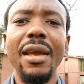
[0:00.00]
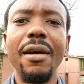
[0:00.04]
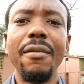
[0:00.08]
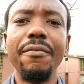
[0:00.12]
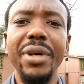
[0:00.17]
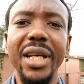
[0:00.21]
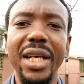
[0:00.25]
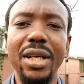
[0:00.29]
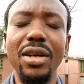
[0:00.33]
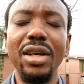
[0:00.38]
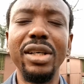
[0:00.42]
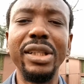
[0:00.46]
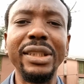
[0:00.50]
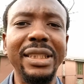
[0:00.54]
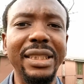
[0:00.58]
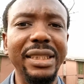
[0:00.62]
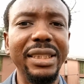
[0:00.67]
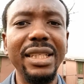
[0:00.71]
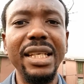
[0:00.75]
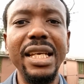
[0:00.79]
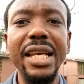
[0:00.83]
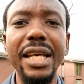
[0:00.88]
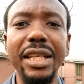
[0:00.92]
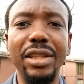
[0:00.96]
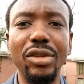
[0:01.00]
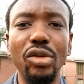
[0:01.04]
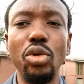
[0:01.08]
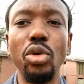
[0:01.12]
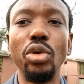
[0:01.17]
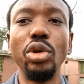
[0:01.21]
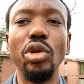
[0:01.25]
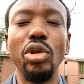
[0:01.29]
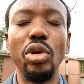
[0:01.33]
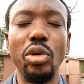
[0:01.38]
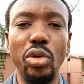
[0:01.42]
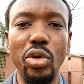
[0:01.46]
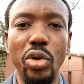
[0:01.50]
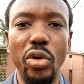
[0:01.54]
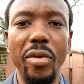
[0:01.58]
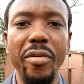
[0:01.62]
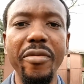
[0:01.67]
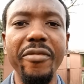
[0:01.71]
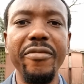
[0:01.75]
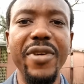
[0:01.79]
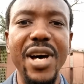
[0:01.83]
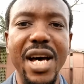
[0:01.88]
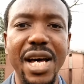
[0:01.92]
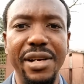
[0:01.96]
because it could look
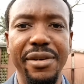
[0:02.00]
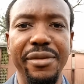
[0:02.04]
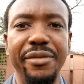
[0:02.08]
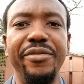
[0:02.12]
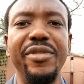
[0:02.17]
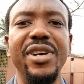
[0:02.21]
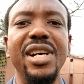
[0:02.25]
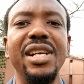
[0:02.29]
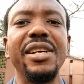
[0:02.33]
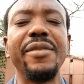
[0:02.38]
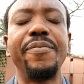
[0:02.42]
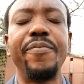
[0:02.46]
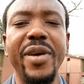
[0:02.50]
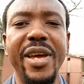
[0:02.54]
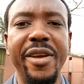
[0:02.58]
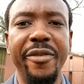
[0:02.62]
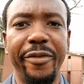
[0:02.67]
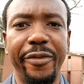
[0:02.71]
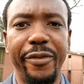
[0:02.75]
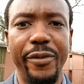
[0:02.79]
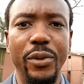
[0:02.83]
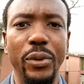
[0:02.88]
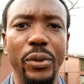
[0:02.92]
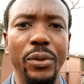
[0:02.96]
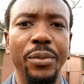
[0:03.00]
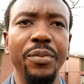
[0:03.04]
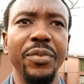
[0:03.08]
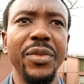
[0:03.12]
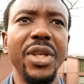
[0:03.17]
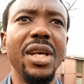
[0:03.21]
very, very painful.